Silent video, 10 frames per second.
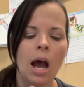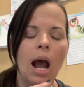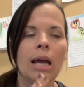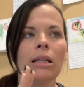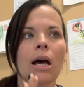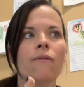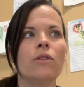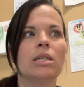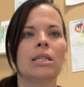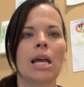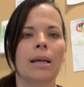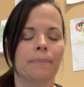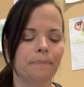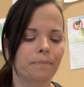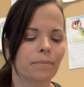I love this
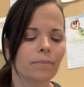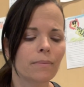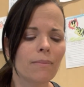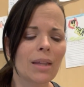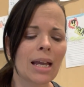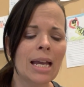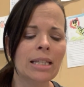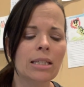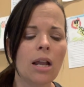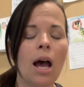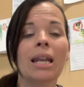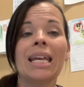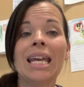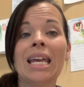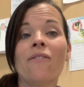saying. It's not
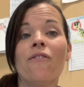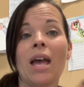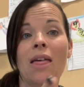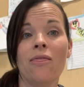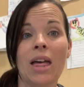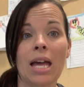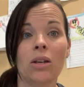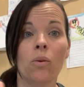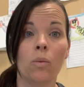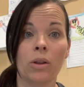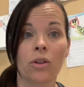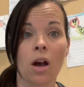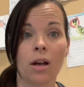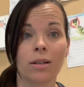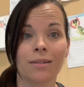if and then with
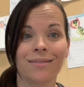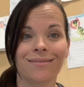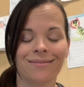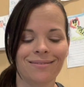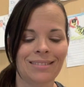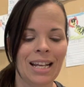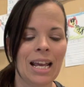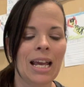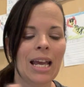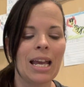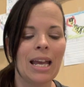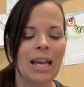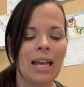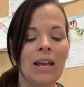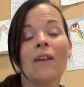God.
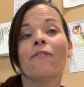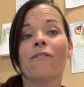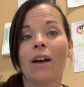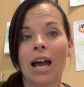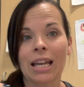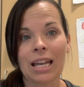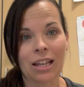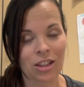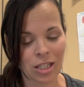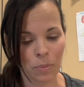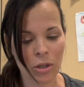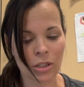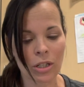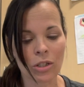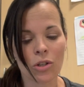If I can get this
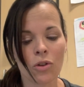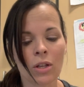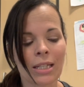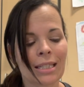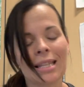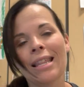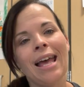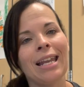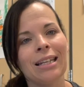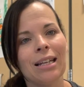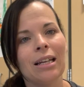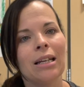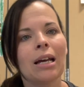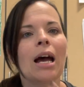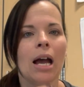person to do this, then
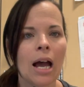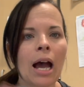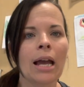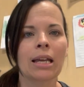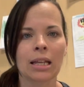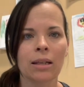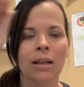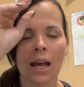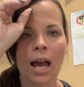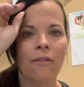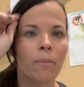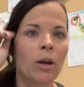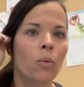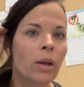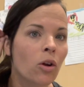I can have a
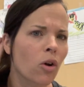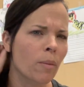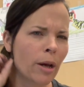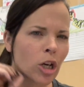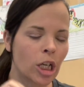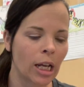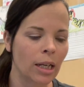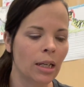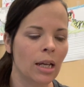better week or a better day.